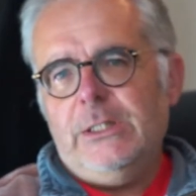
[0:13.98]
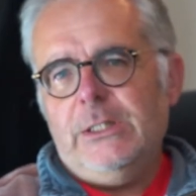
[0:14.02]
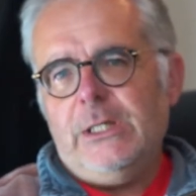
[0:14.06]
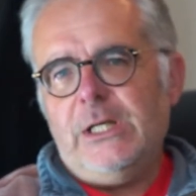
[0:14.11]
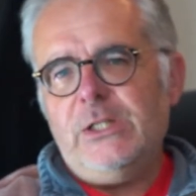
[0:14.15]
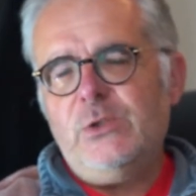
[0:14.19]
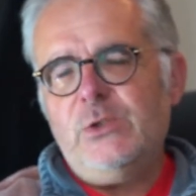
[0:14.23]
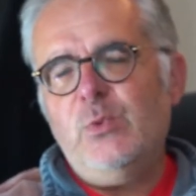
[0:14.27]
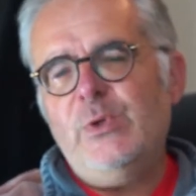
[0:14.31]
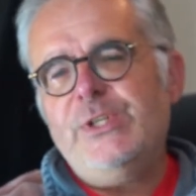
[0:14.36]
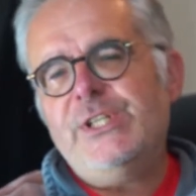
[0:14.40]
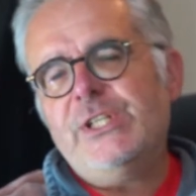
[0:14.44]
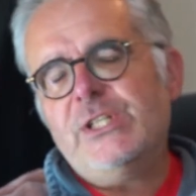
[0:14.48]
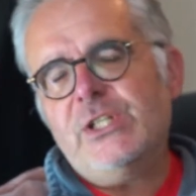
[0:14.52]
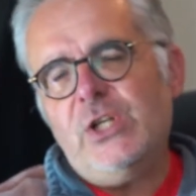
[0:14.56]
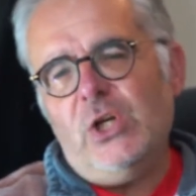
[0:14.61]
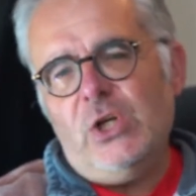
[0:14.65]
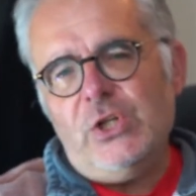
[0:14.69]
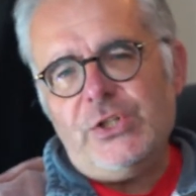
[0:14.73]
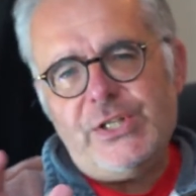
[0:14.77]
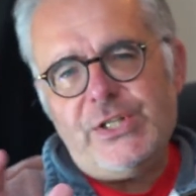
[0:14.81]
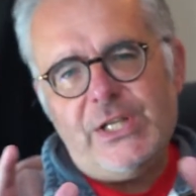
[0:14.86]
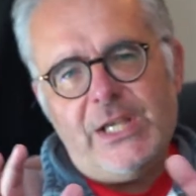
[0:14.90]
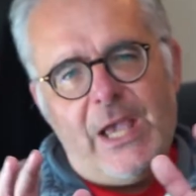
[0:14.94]
As we
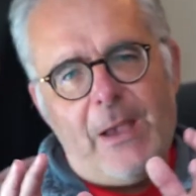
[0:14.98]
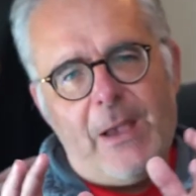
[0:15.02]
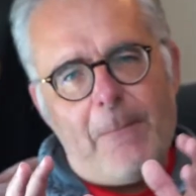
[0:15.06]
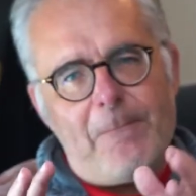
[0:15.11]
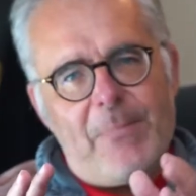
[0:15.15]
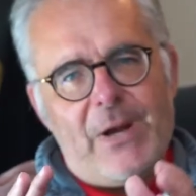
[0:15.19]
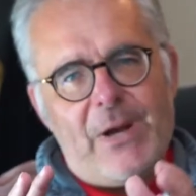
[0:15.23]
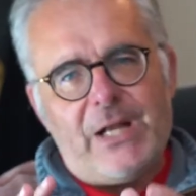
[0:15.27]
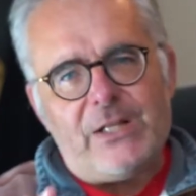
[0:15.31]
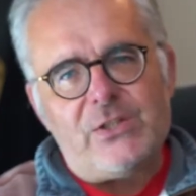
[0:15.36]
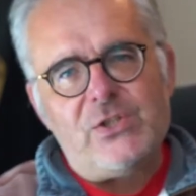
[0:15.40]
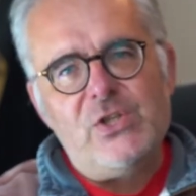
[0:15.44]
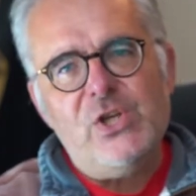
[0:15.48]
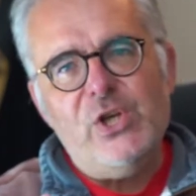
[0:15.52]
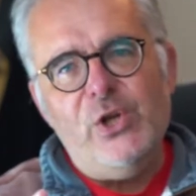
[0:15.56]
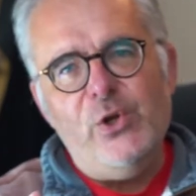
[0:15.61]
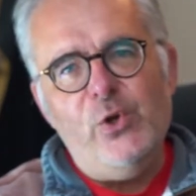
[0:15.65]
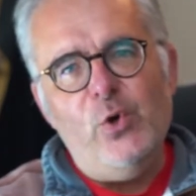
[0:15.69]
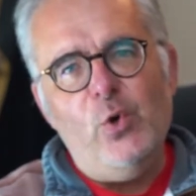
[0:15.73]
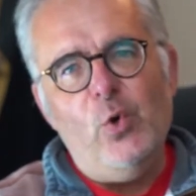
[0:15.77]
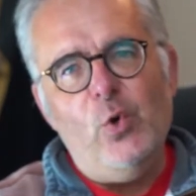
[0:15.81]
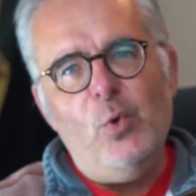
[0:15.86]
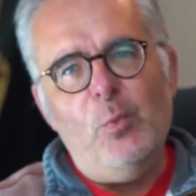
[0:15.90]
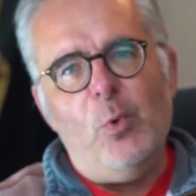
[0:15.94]
start to get back to
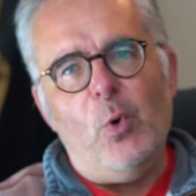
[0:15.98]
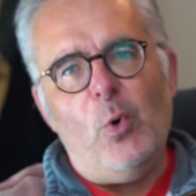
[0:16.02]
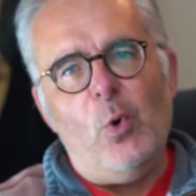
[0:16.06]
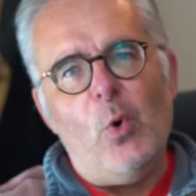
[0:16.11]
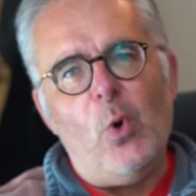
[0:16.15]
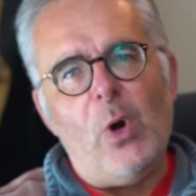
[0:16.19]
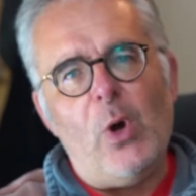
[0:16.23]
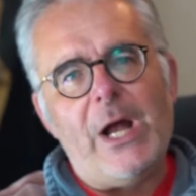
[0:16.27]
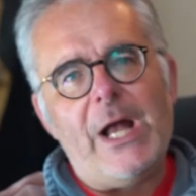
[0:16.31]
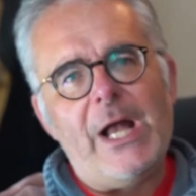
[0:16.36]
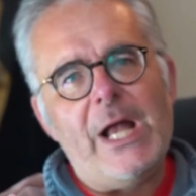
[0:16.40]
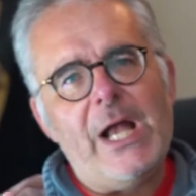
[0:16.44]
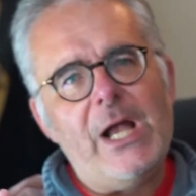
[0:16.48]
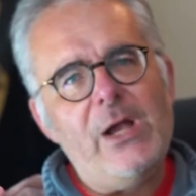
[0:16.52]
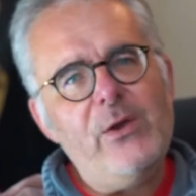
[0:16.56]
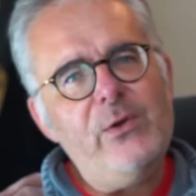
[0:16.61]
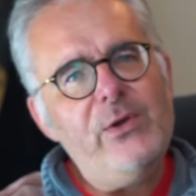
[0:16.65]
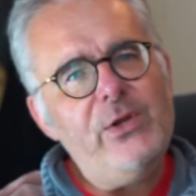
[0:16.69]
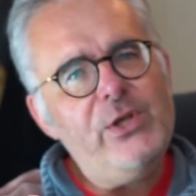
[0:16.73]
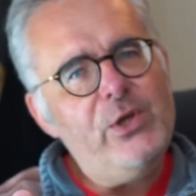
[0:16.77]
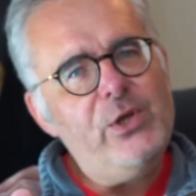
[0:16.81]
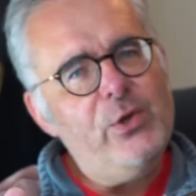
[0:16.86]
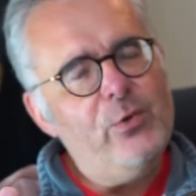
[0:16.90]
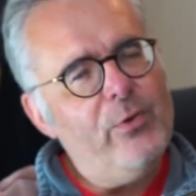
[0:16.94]
normal, how
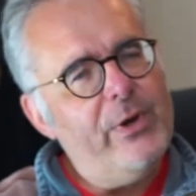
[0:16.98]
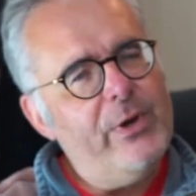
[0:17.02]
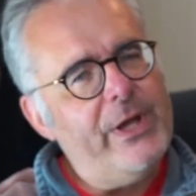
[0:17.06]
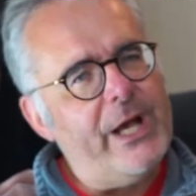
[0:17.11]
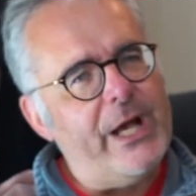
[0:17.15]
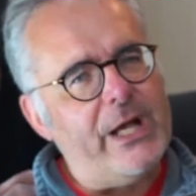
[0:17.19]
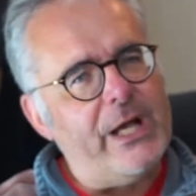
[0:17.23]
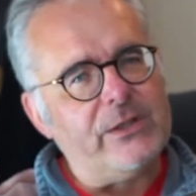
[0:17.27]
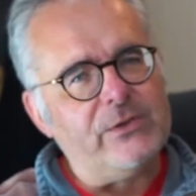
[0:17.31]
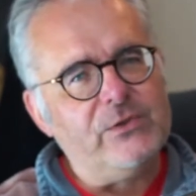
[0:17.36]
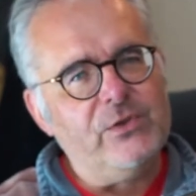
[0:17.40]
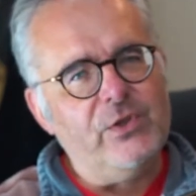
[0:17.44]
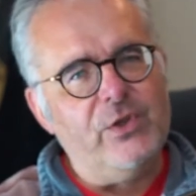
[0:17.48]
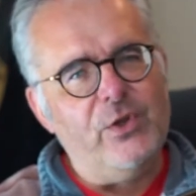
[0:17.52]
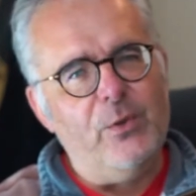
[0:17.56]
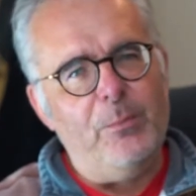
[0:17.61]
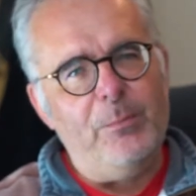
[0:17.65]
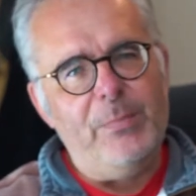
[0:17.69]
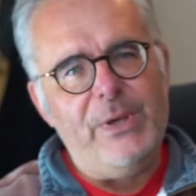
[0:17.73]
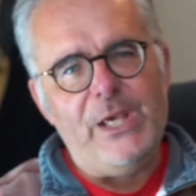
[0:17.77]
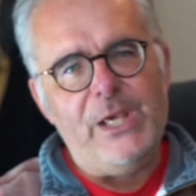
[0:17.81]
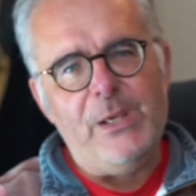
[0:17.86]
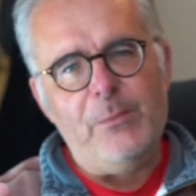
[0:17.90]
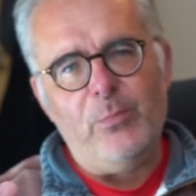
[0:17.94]
do you react to the
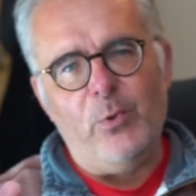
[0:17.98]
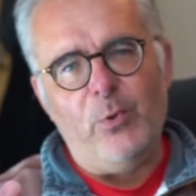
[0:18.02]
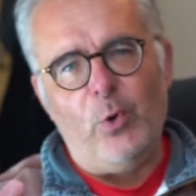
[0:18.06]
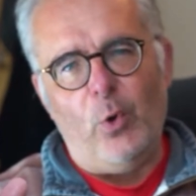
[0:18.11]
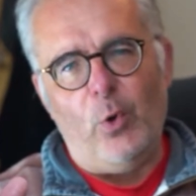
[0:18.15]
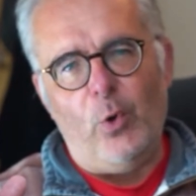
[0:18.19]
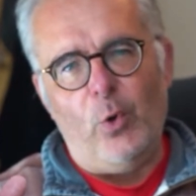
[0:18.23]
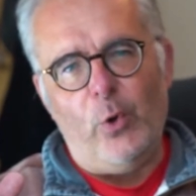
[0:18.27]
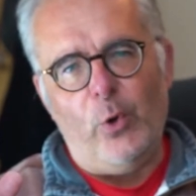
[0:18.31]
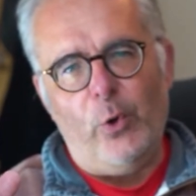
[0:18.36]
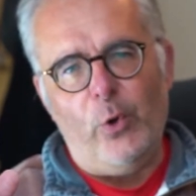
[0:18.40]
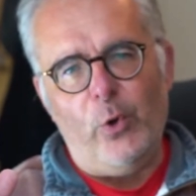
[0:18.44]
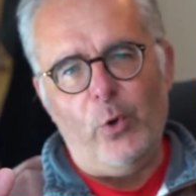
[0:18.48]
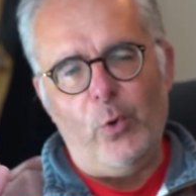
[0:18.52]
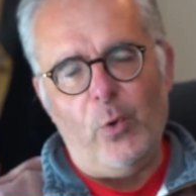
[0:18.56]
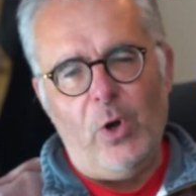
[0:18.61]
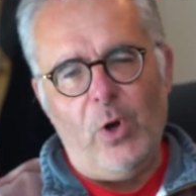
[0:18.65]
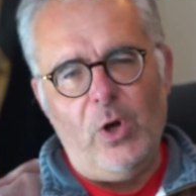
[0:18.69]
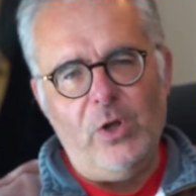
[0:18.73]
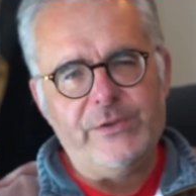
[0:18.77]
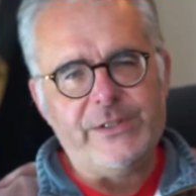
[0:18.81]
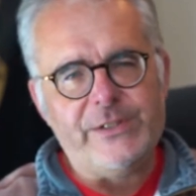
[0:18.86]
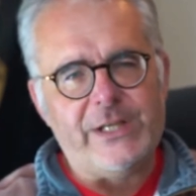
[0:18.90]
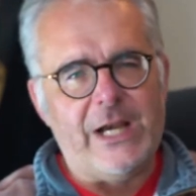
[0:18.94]
people who
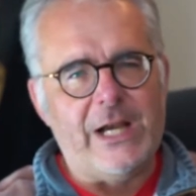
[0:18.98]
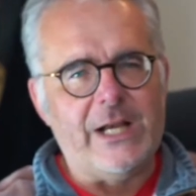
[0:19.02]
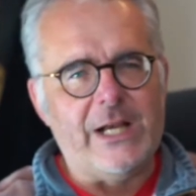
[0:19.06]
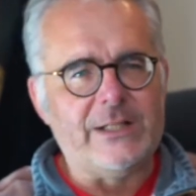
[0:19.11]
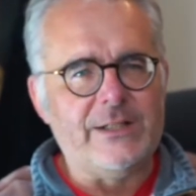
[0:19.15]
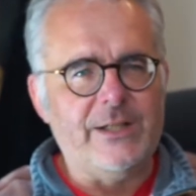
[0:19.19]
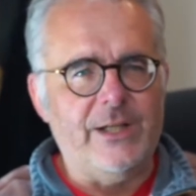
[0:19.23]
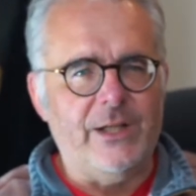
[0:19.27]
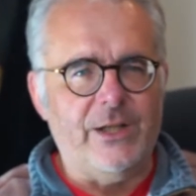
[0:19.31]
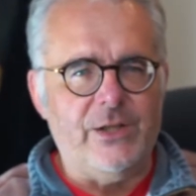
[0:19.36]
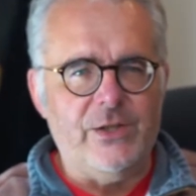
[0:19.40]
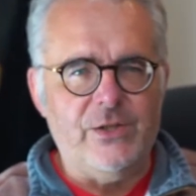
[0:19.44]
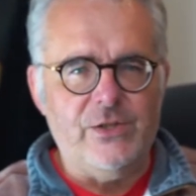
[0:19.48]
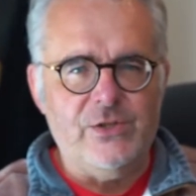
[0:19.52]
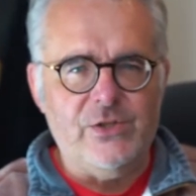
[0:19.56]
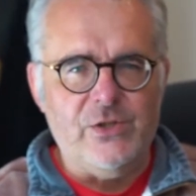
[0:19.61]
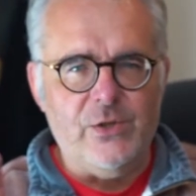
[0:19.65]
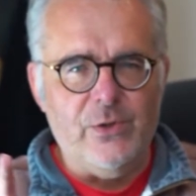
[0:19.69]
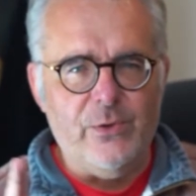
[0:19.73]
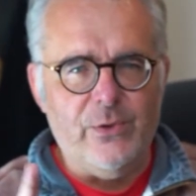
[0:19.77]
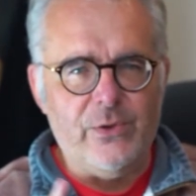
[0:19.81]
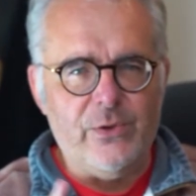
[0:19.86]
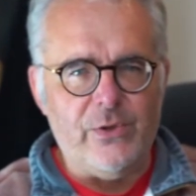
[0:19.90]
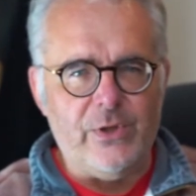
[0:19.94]
aren't acting as
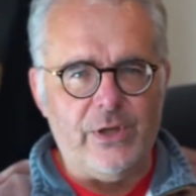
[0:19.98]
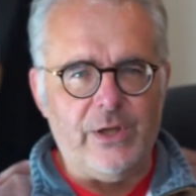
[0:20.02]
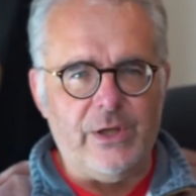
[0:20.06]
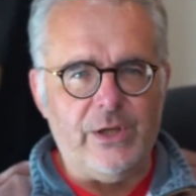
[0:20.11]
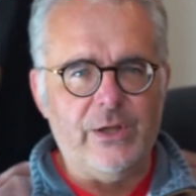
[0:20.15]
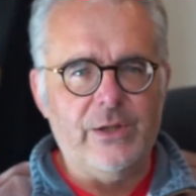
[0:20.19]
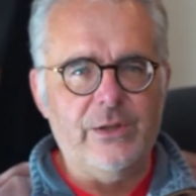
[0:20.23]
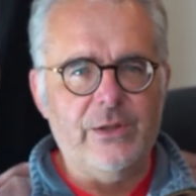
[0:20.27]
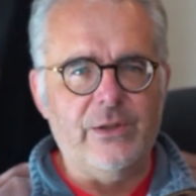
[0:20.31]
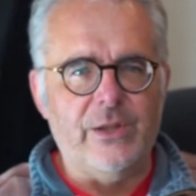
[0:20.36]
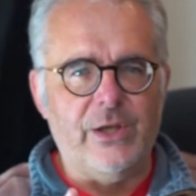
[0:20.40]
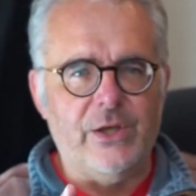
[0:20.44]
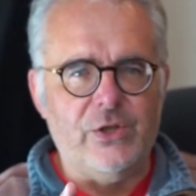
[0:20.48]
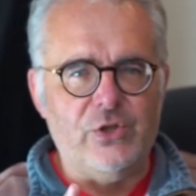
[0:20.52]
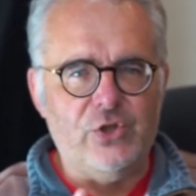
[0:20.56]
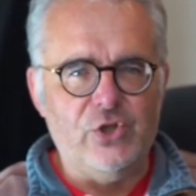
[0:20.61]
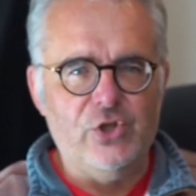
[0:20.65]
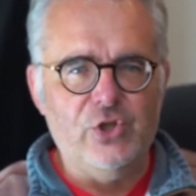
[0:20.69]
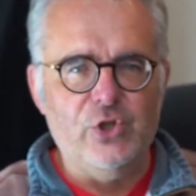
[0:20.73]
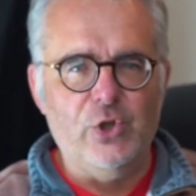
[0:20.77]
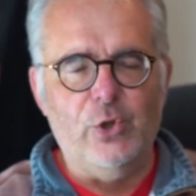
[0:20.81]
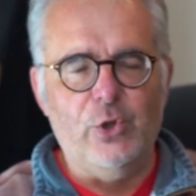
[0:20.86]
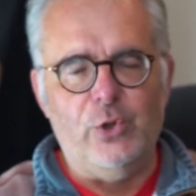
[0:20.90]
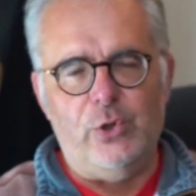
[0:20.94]
you think they
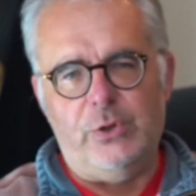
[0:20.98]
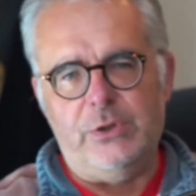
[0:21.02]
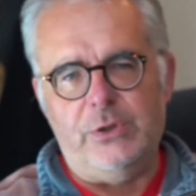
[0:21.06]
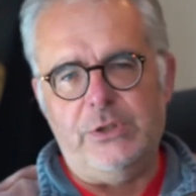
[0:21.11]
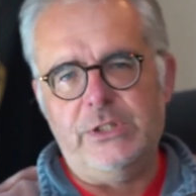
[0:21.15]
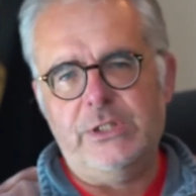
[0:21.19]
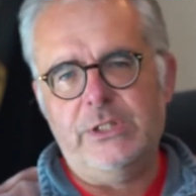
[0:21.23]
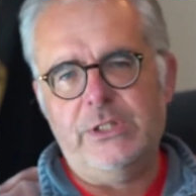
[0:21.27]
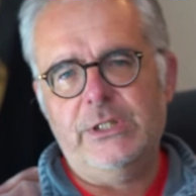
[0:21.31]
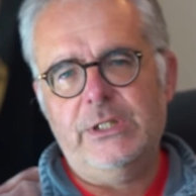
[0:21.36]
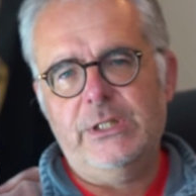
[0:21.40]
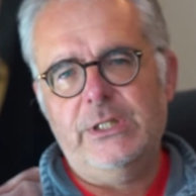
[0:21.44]
should